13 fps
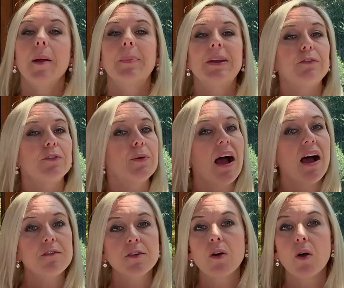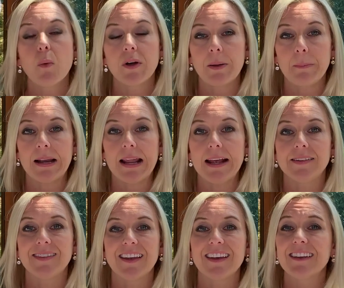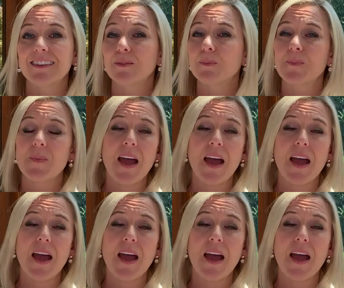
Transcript: But if you haven't got one in place, it's